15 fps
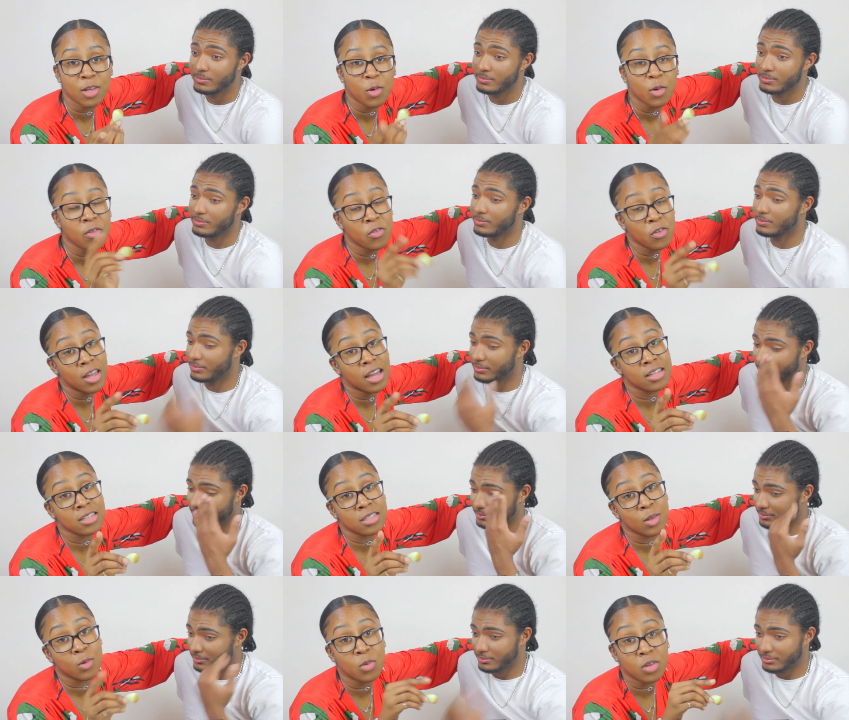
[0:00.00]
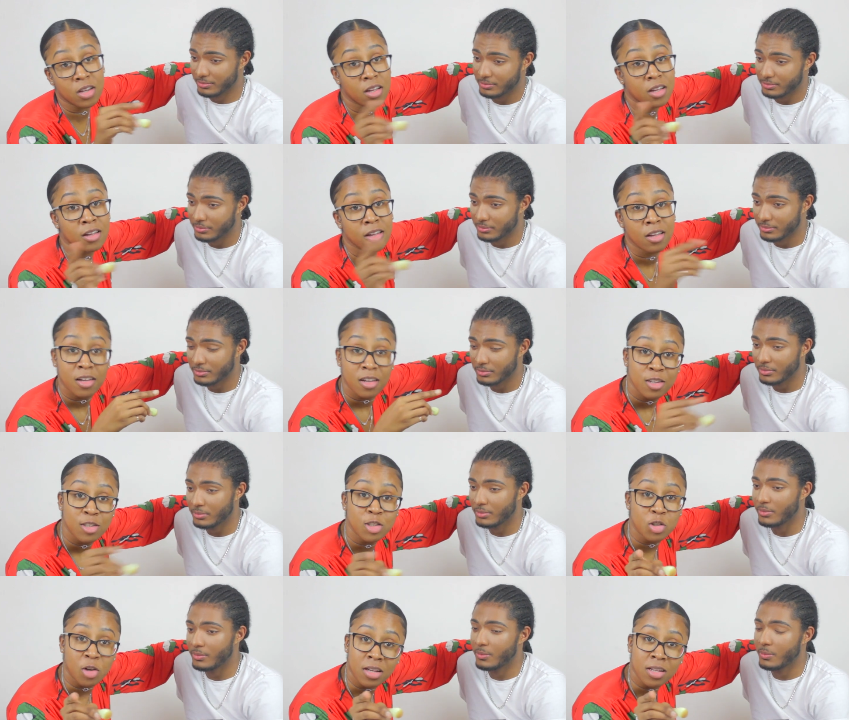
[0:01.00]
Speaker 1: So if you guys want to
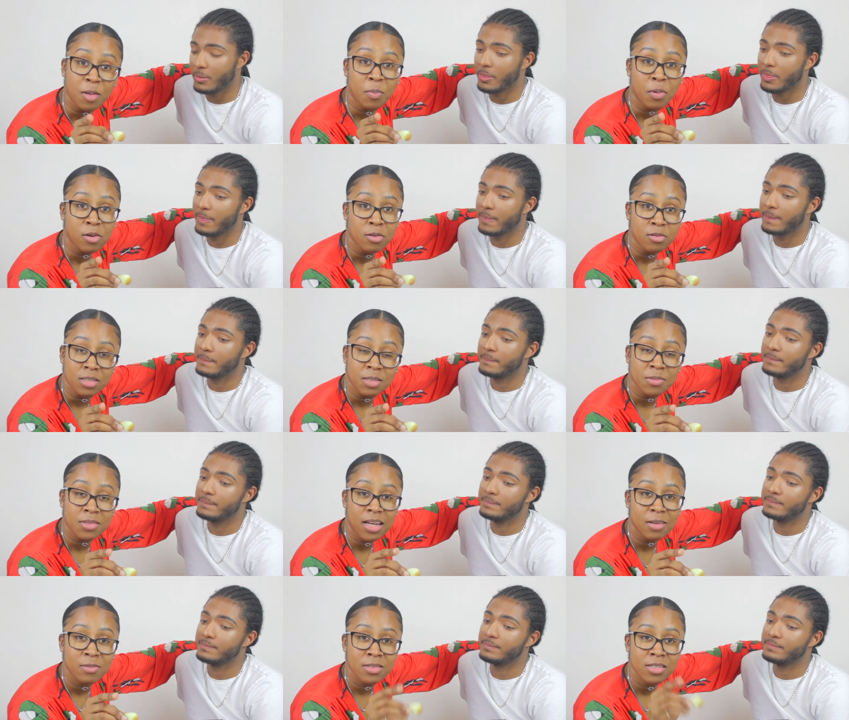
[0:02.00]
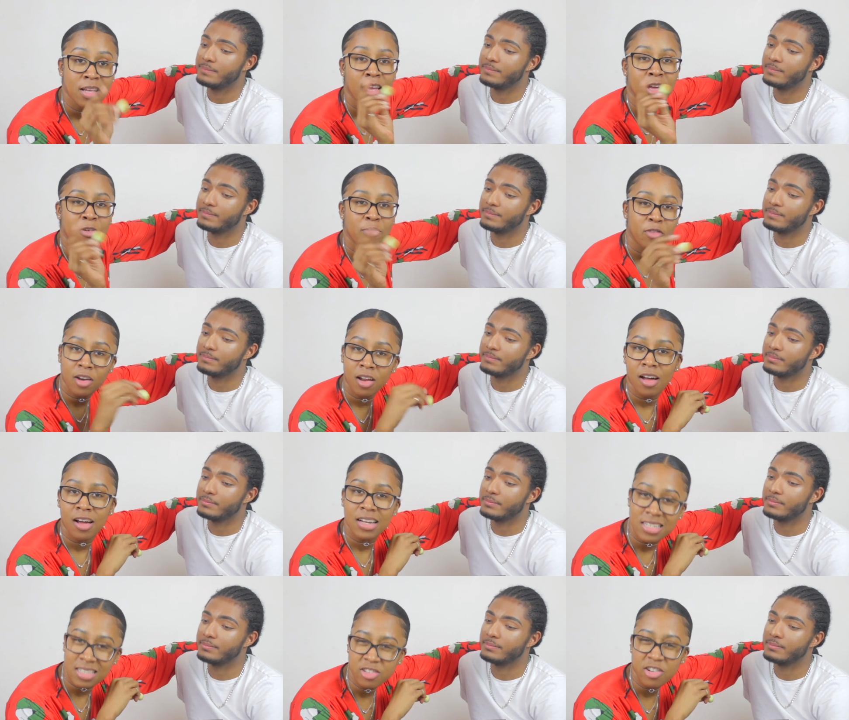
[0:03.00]
join the poll sometimes, follow
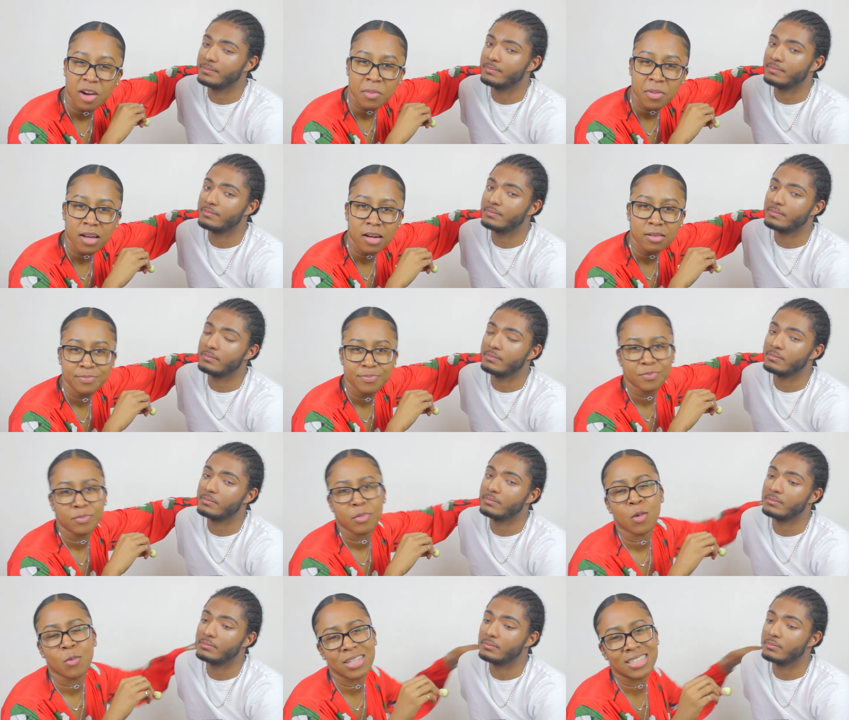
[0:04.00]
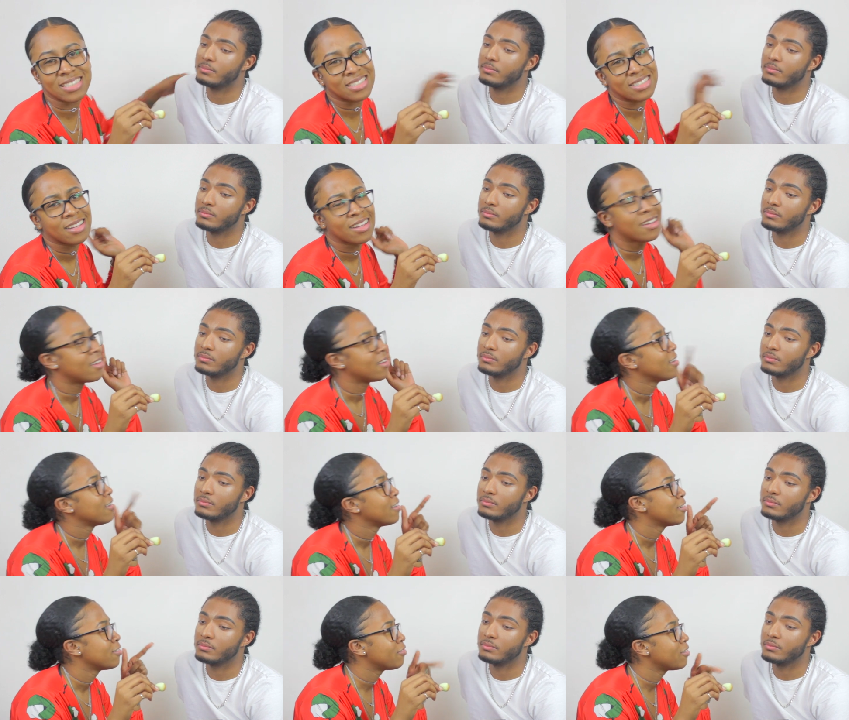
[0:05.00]
our Instagram account, which is
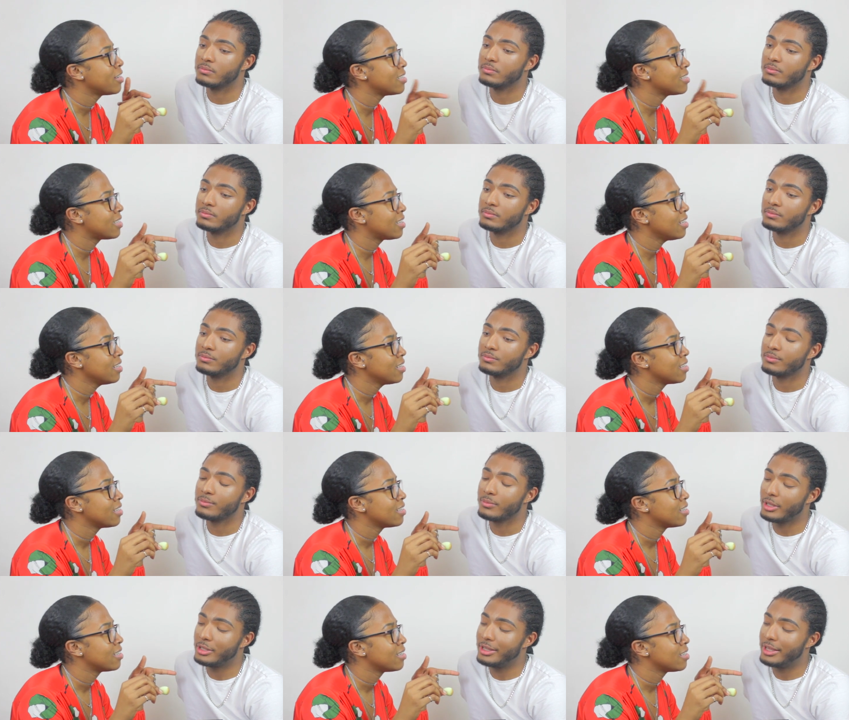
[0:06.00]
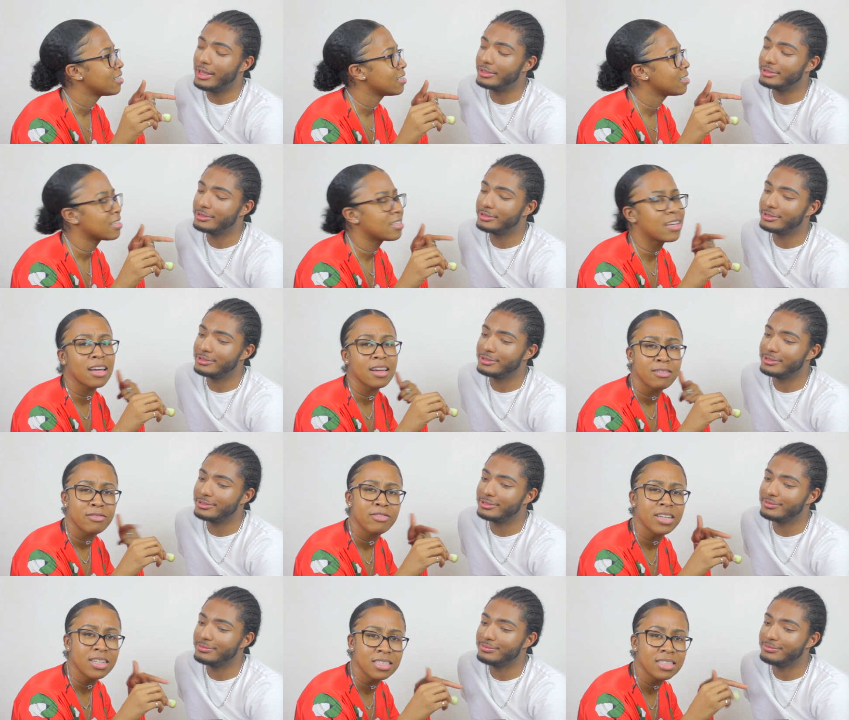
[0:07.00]
Ree & Tee. Yes. Yeah,
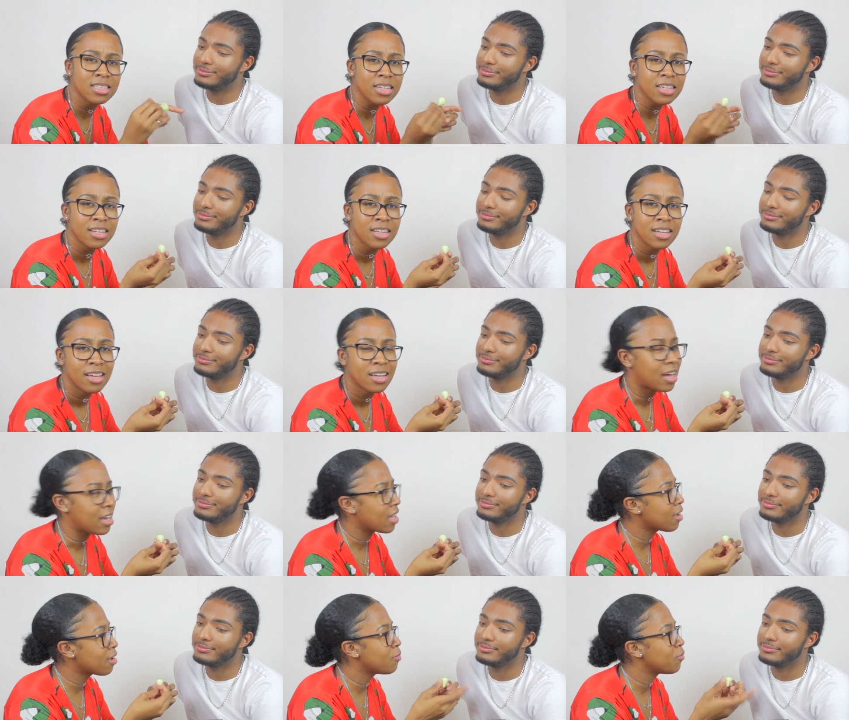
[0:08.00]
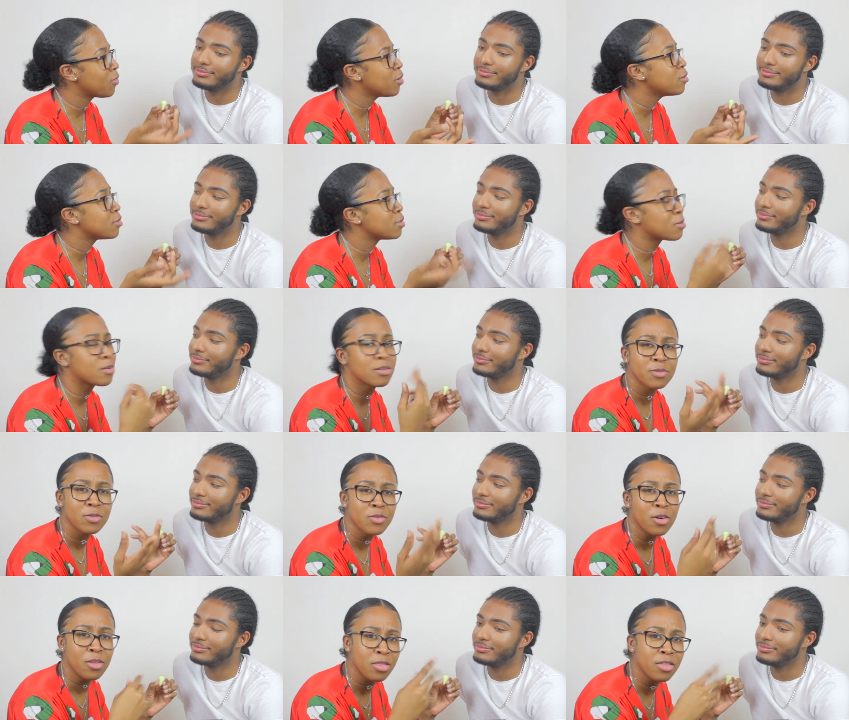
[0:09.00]
Ree & Tee. I get confused because
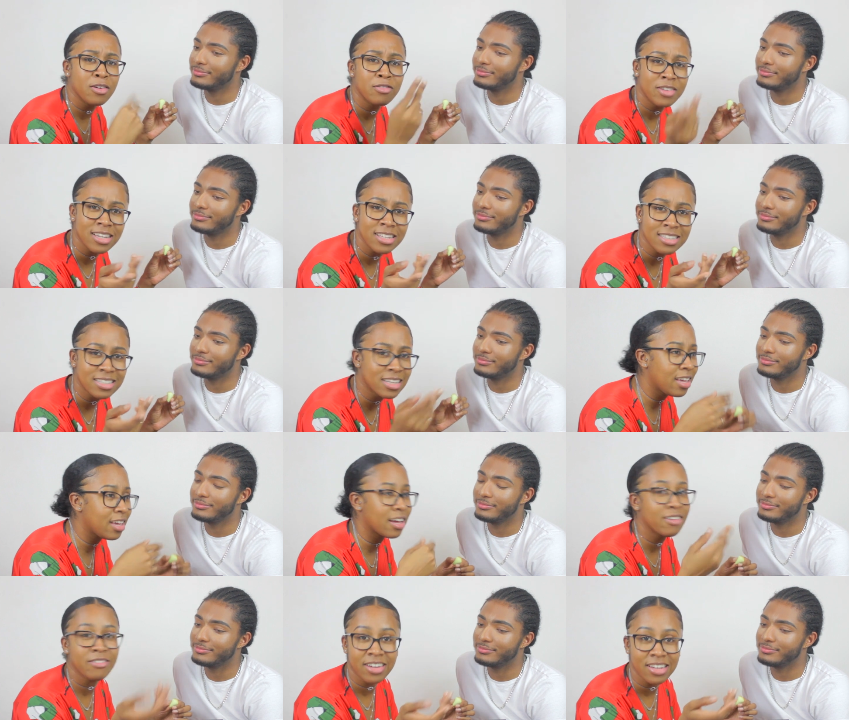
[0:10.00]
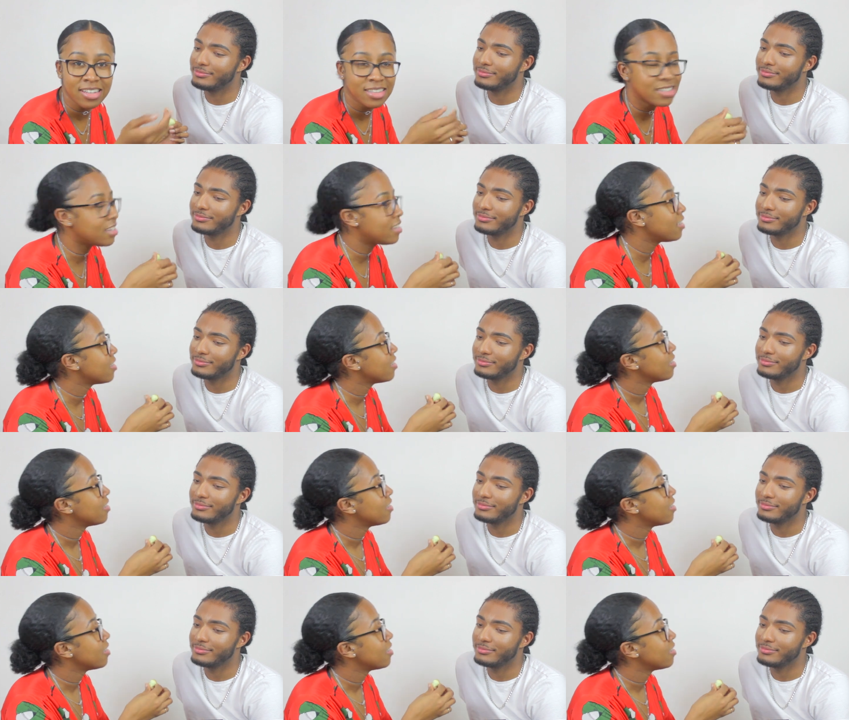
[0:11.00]
we've got the Ree & Tee and Ree & Tee.